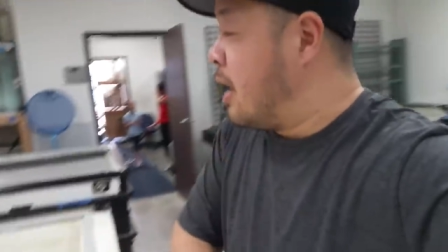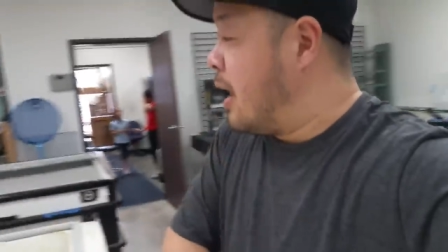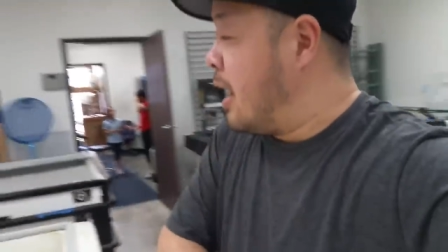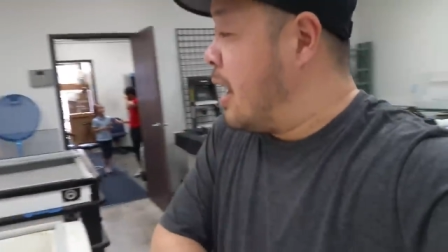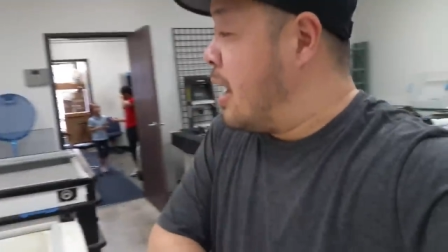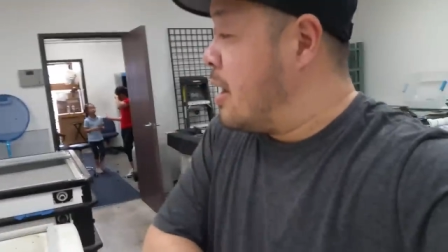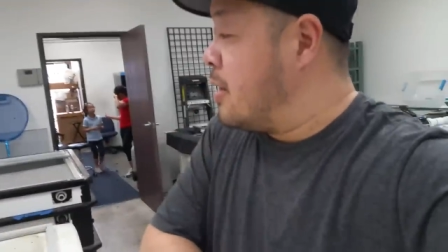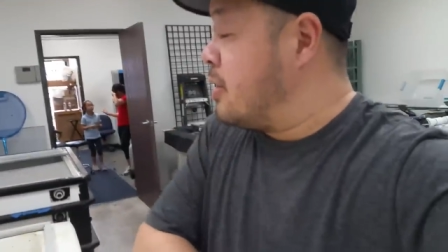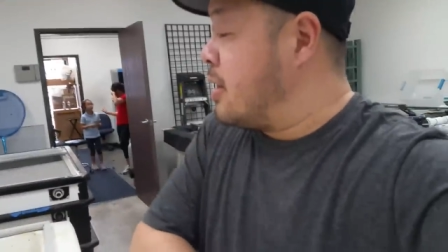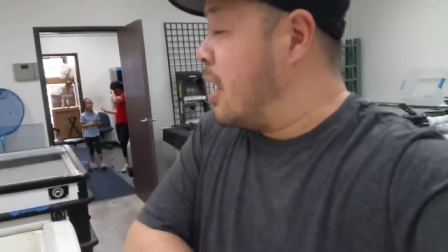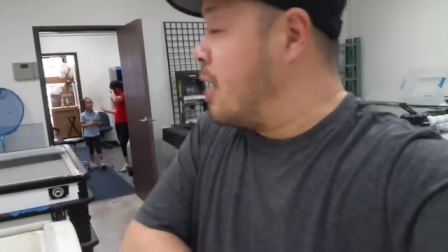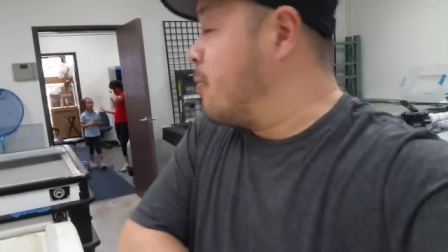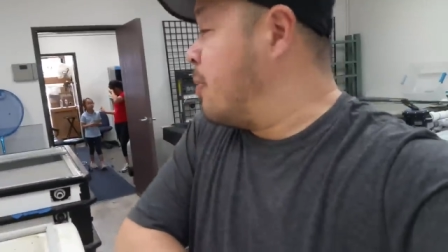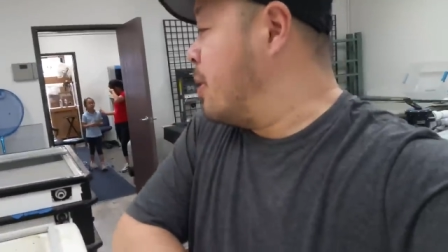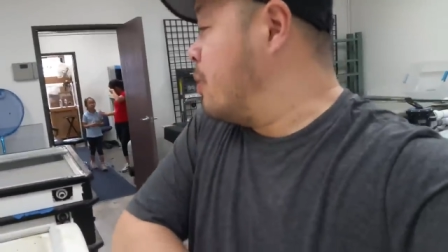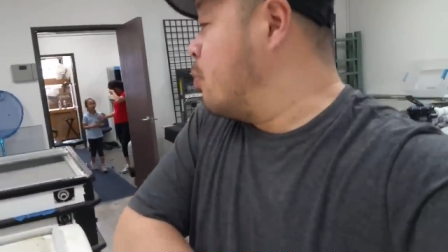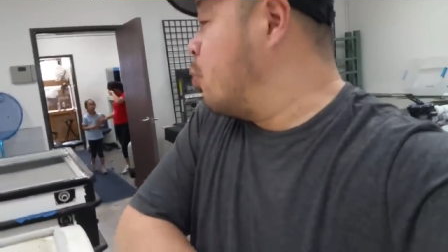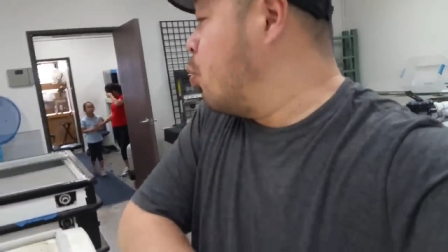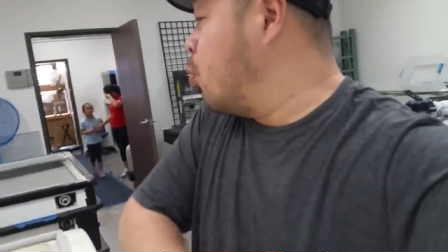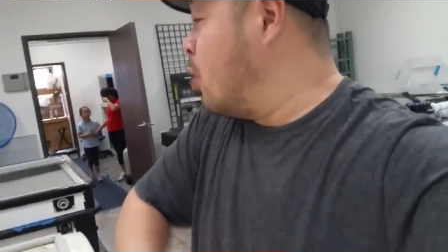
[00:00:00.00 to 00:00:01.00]
and they've
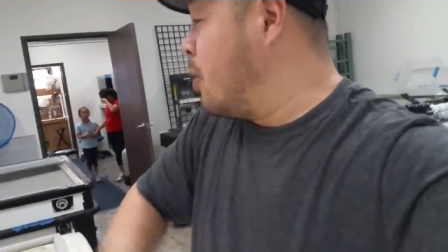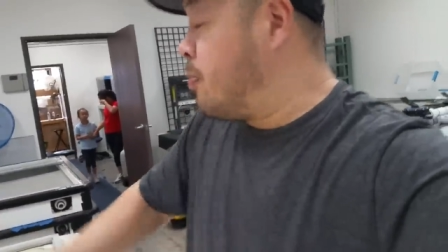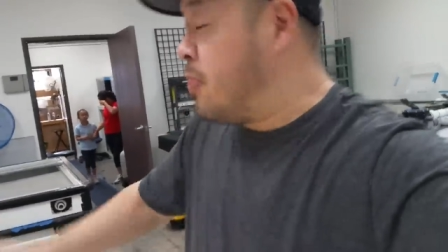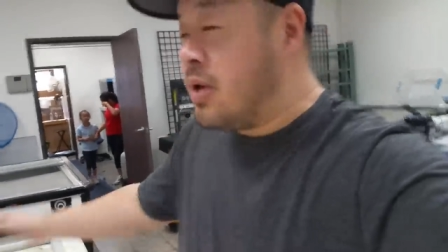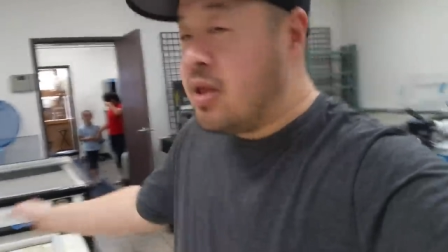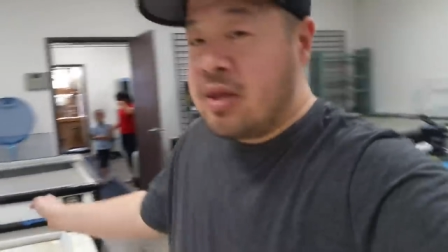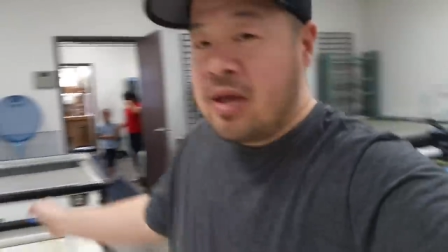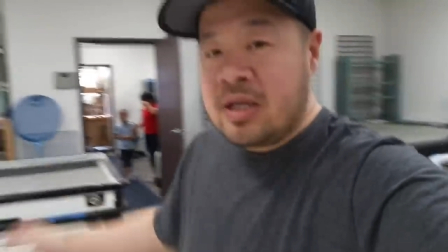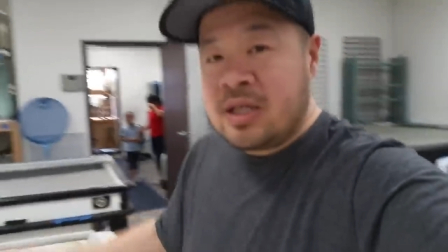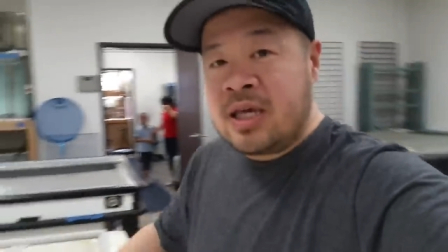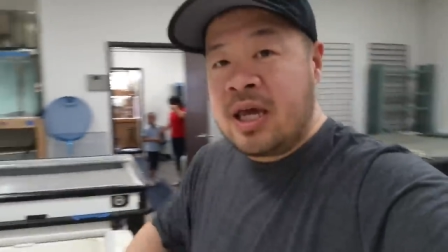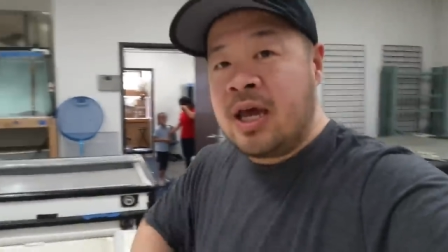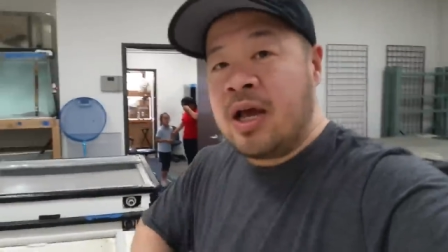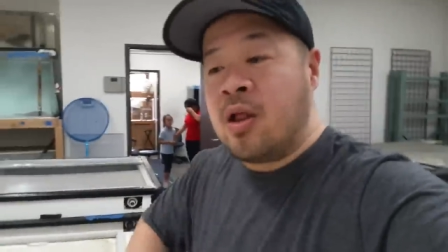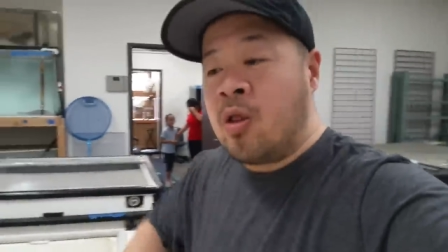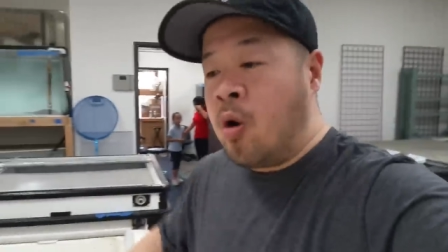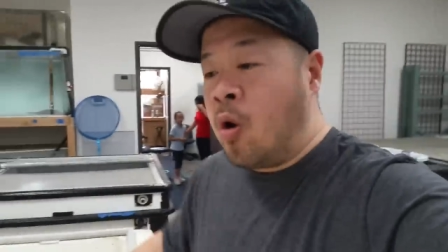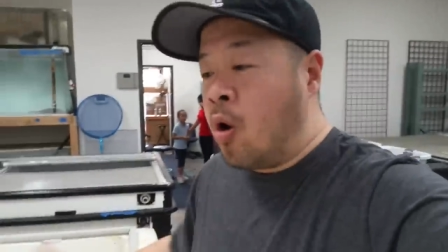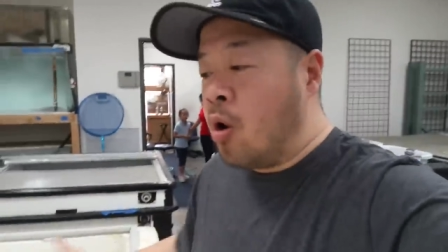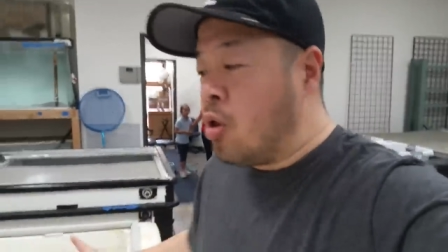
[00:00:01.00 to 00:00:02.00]
been whipping their
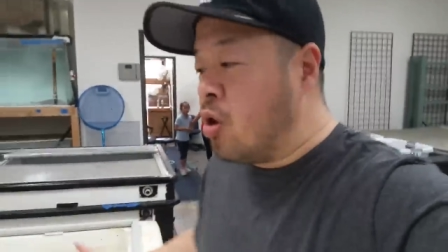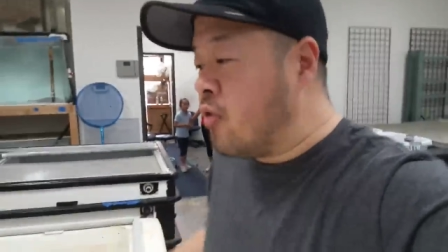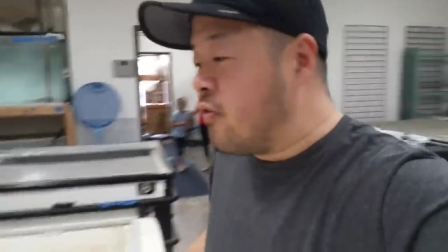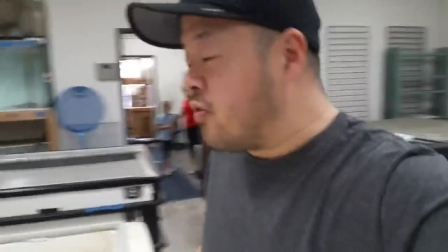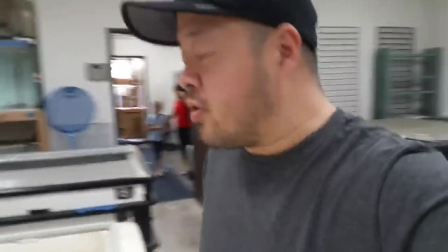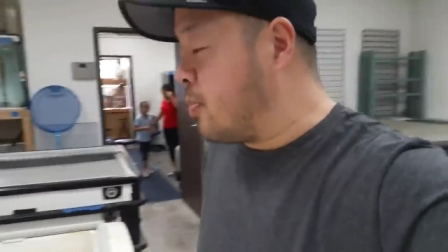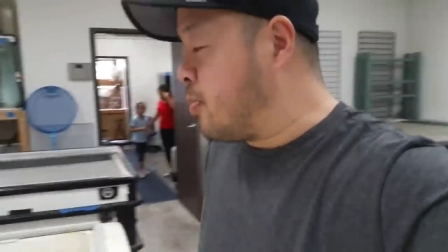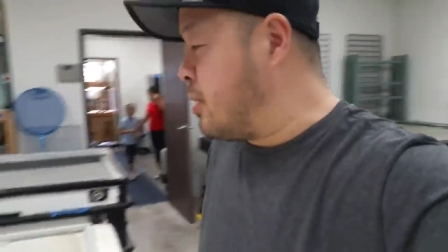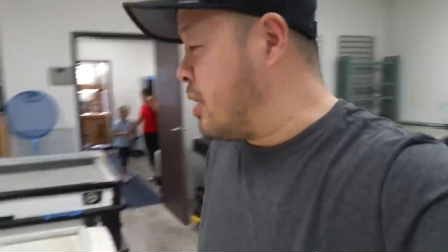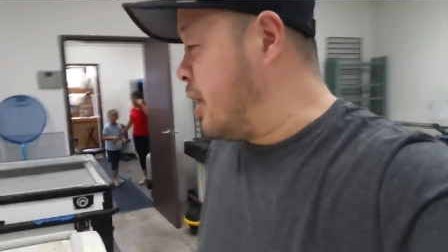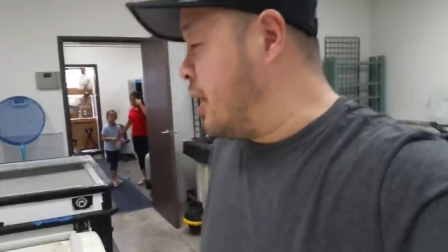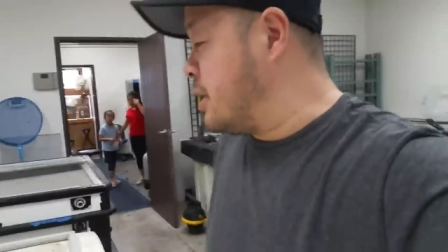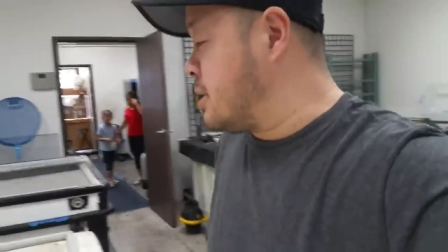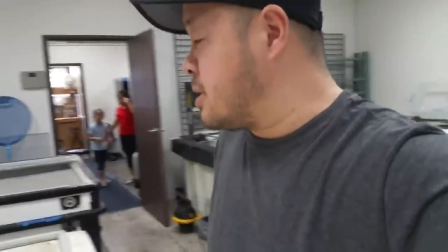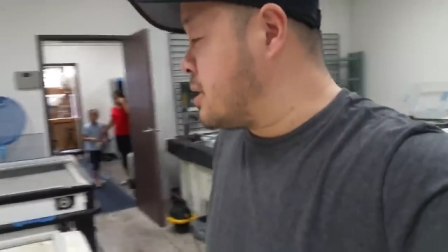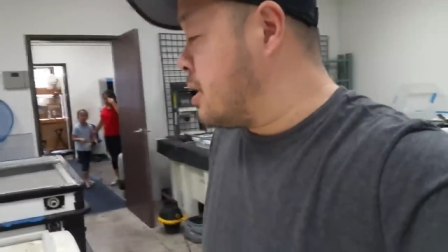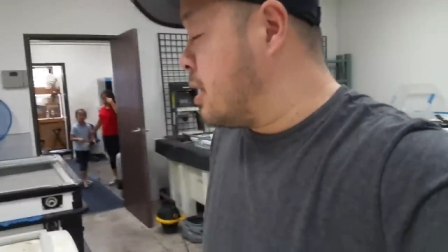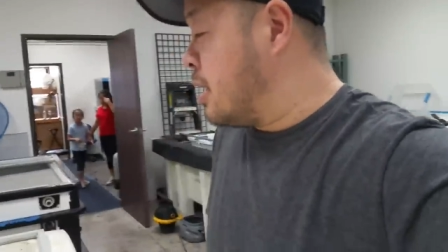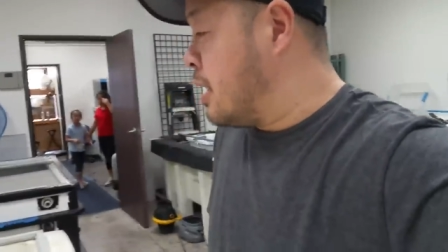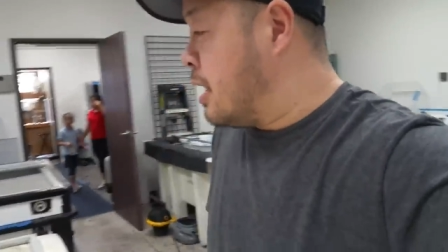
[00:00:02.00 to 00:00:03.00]
tail all over the
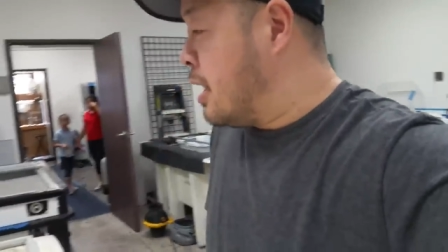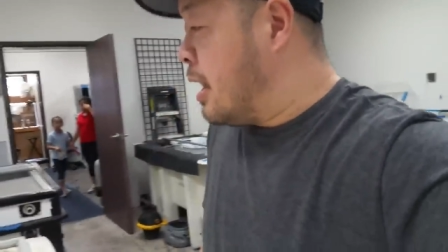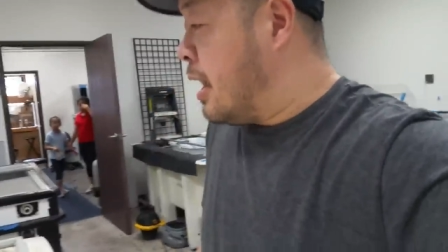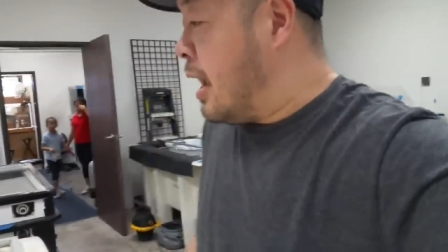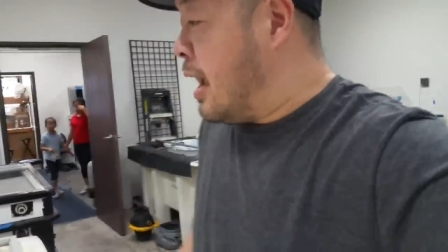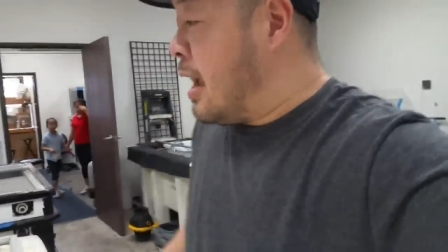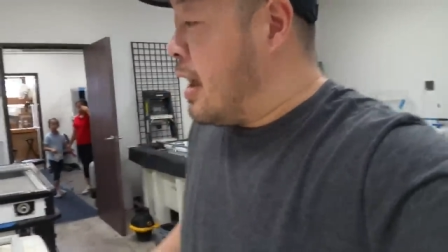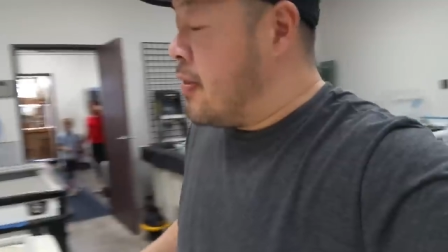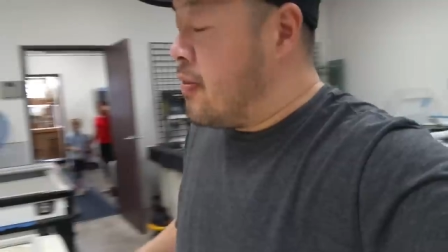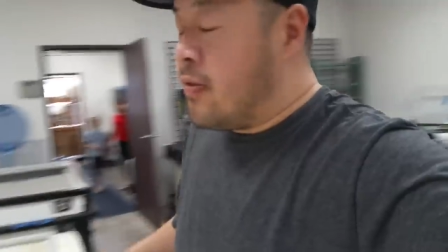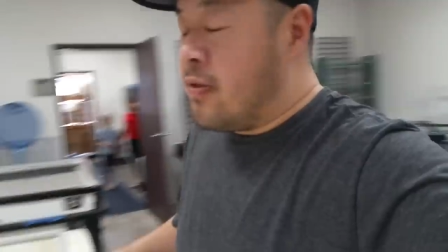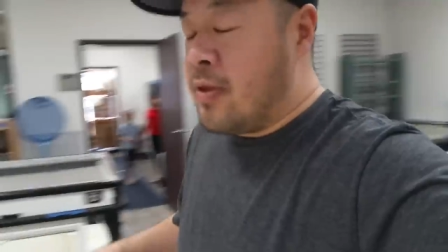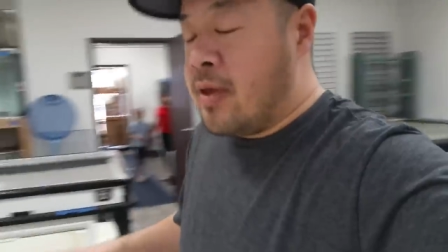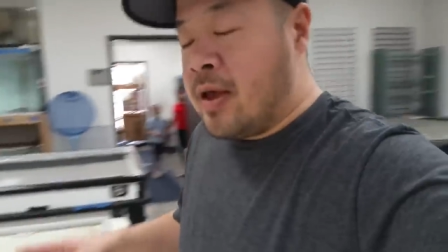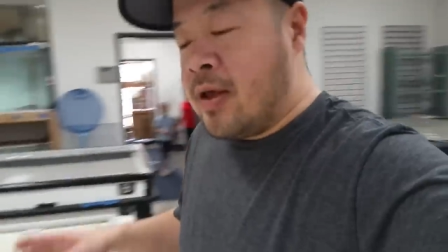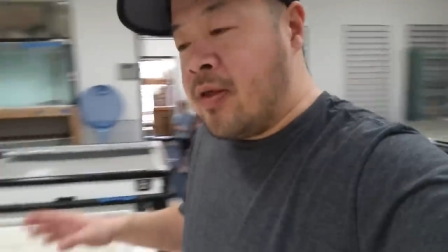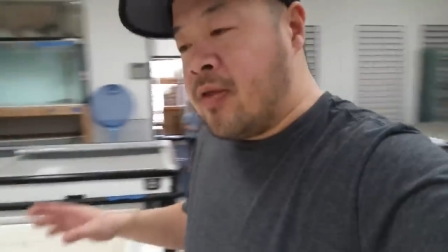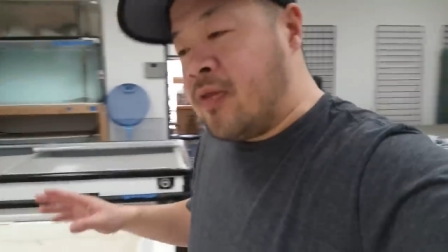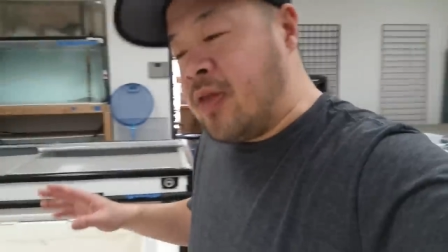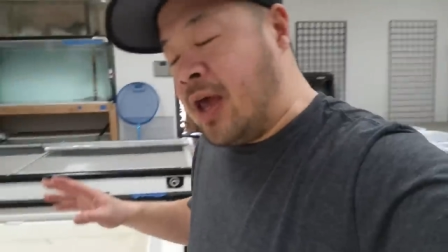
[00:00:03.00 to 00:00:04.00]
place, and
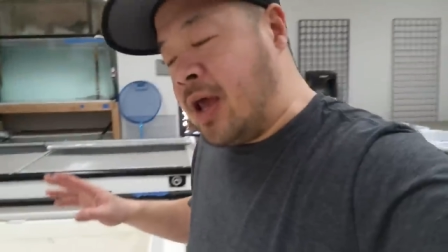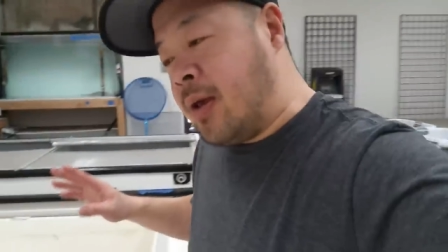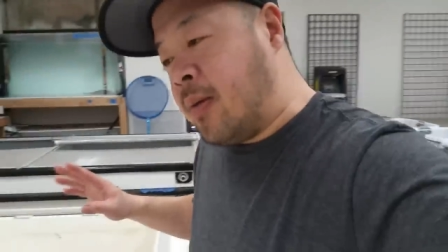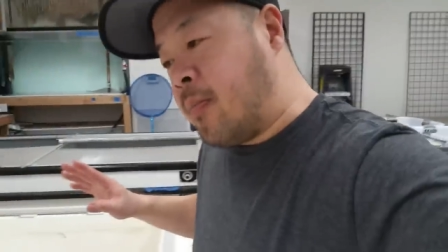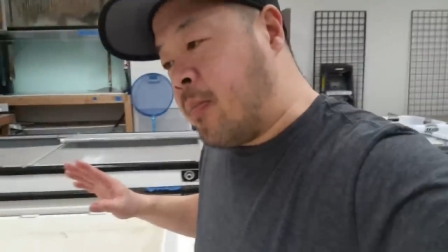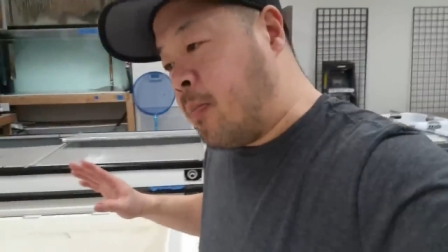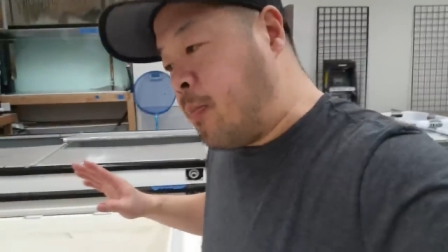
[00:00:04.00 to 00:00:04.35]
they